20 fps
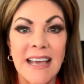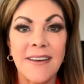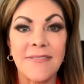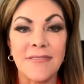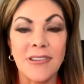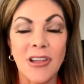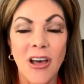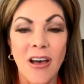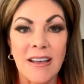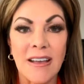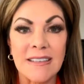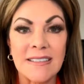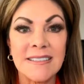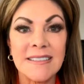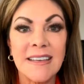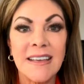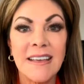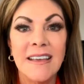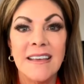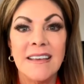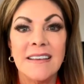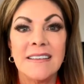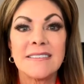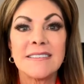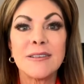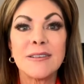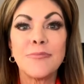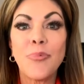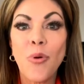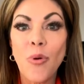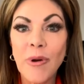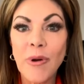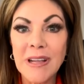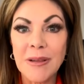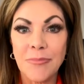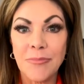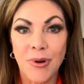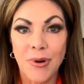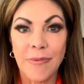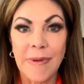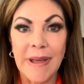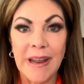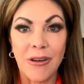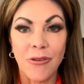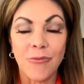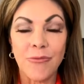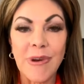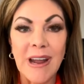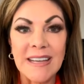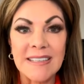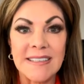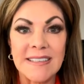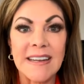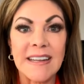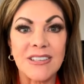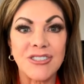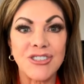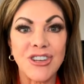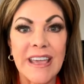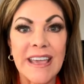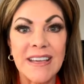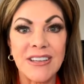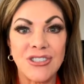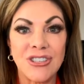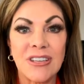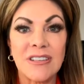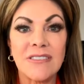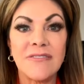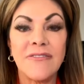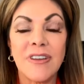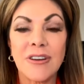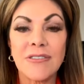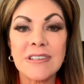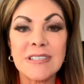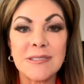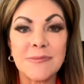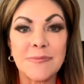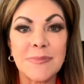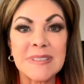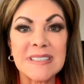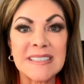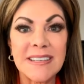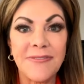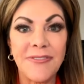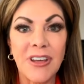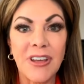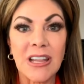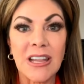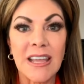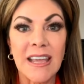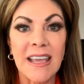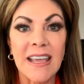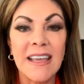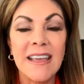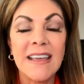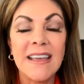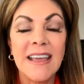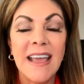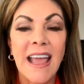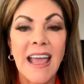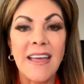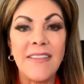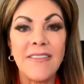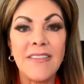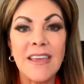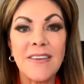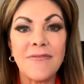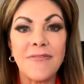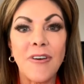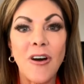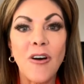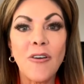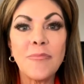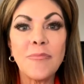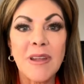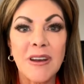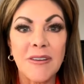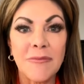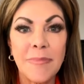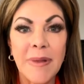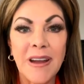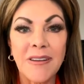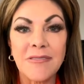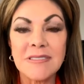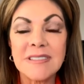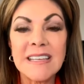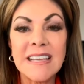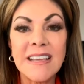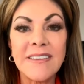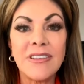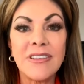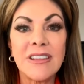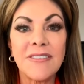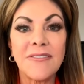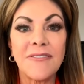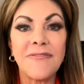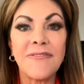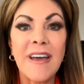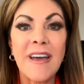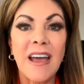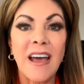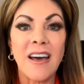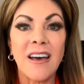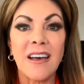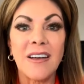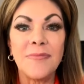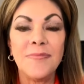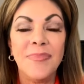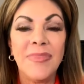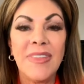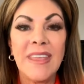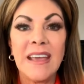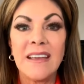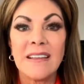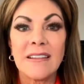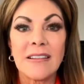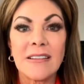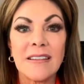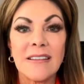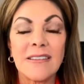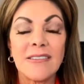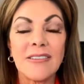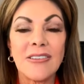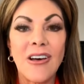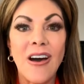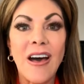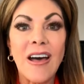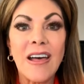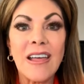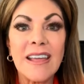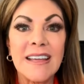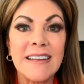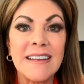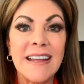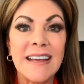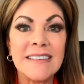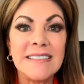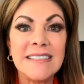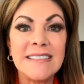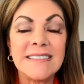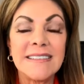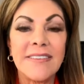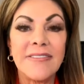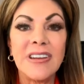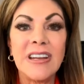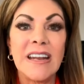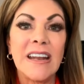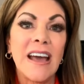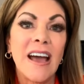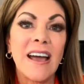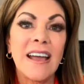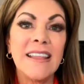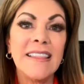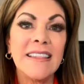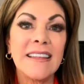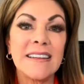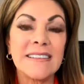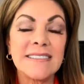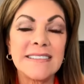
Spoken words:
have laws supporting parental rights in education very specifically, and the involvement of parents. Even the law in 1979 that